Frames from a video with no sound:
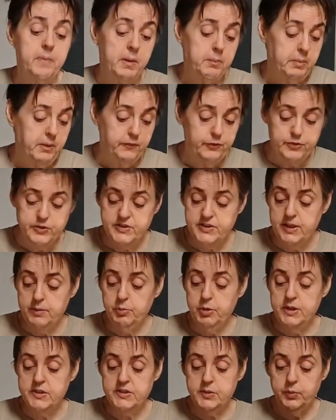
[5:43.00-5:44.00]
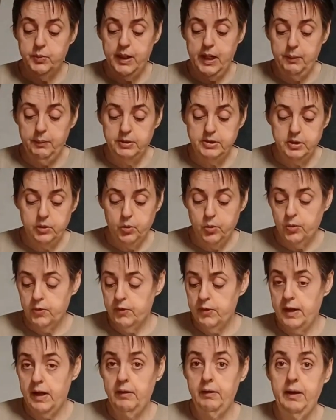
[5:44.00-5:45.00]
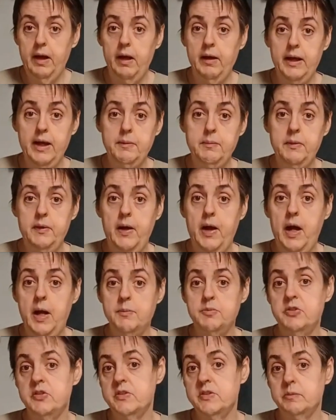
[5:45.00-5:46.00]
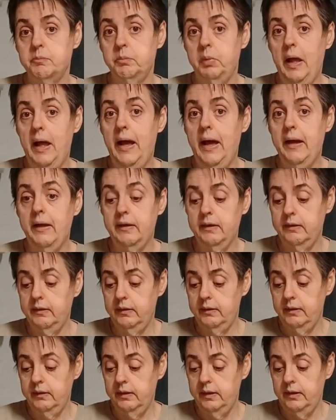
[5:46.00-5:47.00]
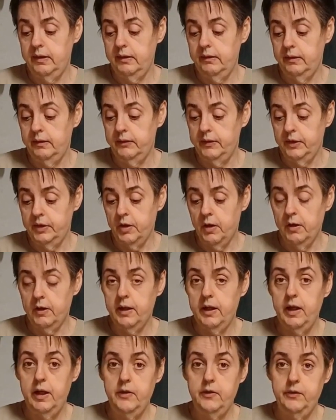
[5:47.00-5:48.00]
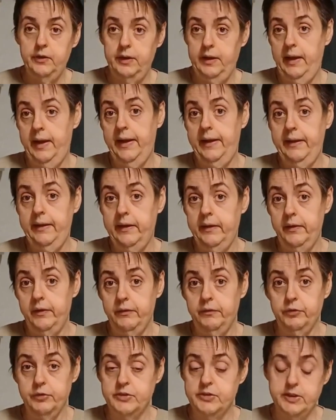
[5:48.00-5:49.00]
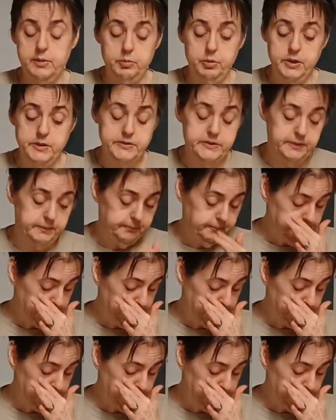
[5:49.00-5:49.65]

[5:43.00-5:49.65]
but for some reason when I went to order it only gave me the options of black and the dark heather and light heather for some reason.